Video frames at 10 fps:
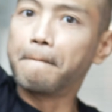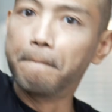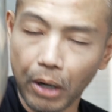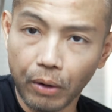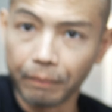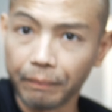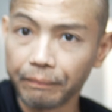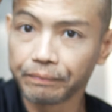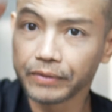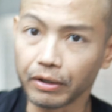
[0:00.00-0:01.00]
boom,
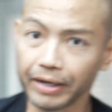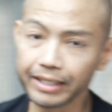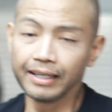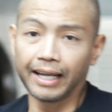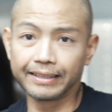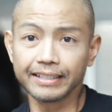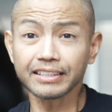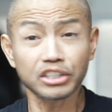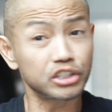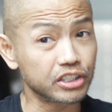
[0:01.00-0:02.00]
all right? And this
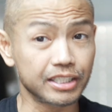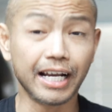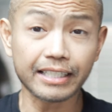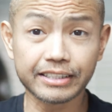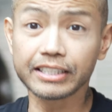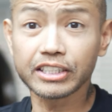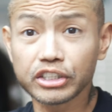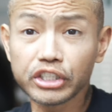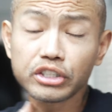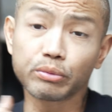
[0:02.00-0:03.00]
is
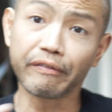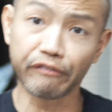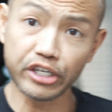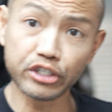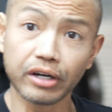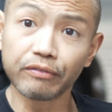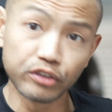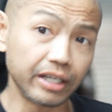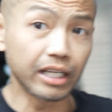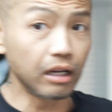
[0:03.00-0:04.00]
just a refresher. I've
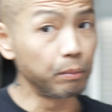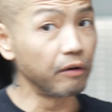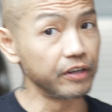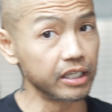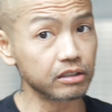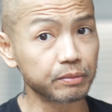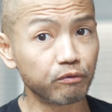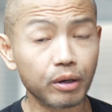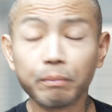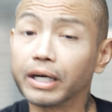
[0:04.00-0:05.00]
done elbow videos
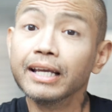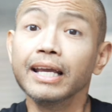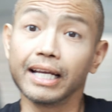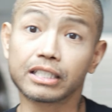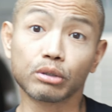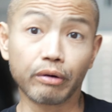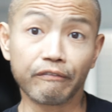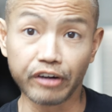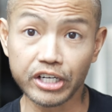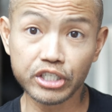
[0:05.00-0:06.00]
before, but it's a
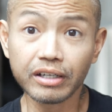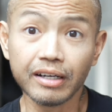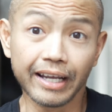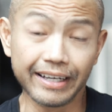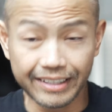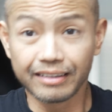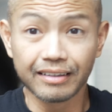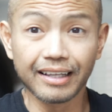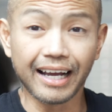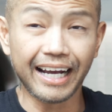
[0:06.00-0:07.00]
refresher. And
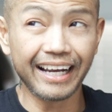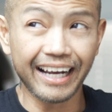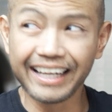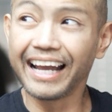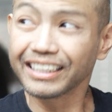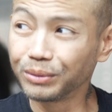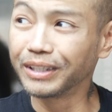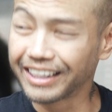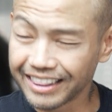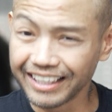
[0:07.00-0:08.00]
I
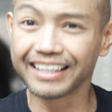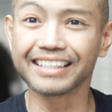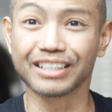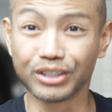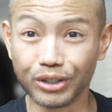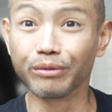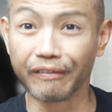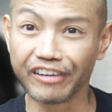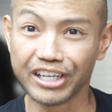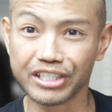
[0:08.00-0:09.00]
actually think it's a good
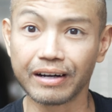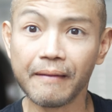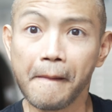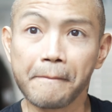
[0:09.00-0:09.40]
refresher